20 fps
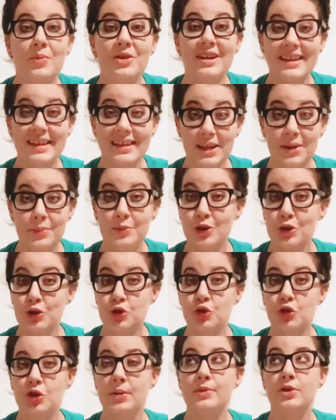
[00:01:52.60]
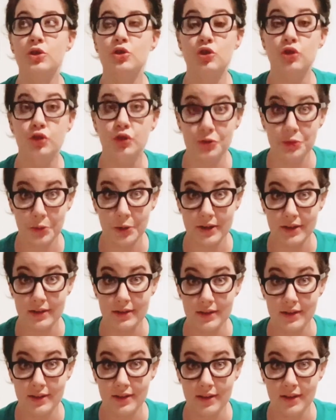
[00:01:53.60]
to keep your script short.
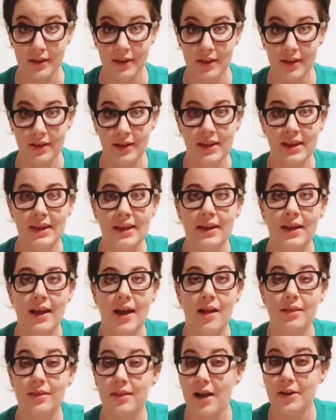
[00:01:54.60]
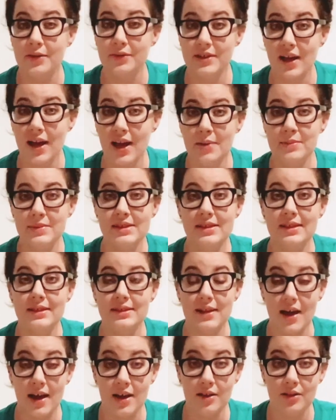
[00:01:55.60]
A lot of times the
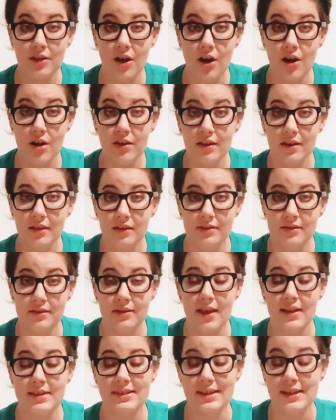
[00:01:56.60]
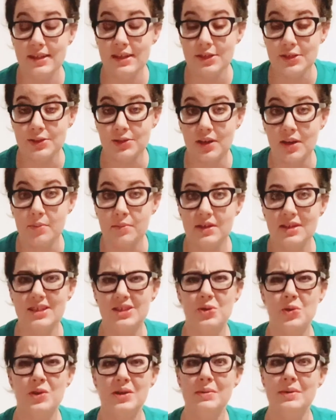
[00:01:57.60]
dialogue that's in a script is
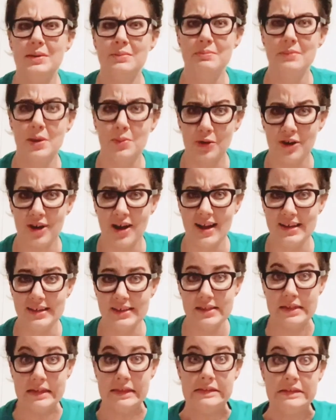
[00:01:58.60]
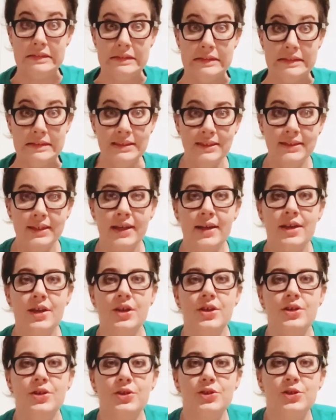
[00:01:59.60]
going to be memorized.
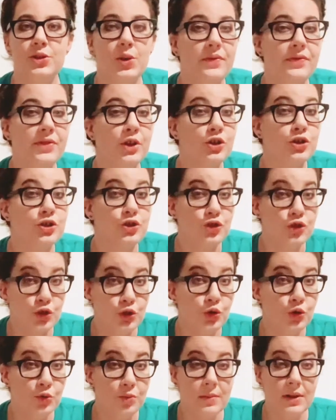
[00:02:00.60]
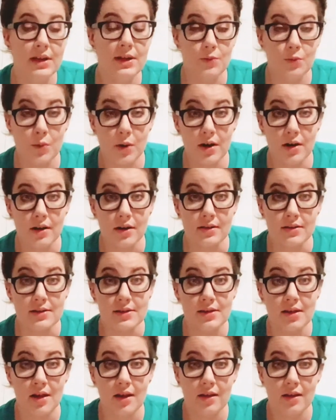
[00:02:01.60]
So if there's too many words,